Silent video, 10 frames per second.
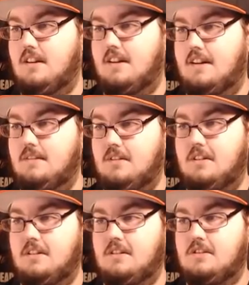Alright, we're
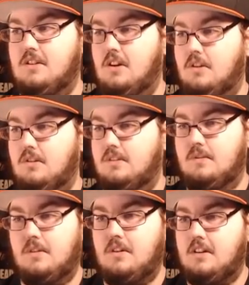gonna just go...
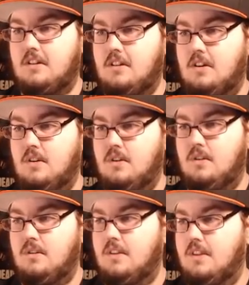We're gonna
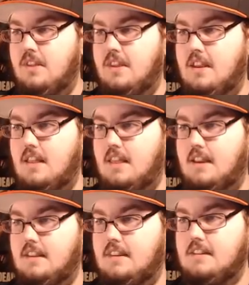go
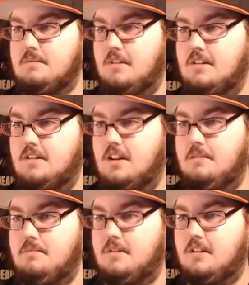like this much.
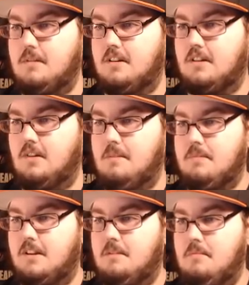Up. Go up
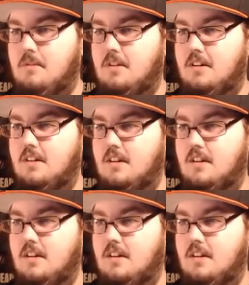a little bit more.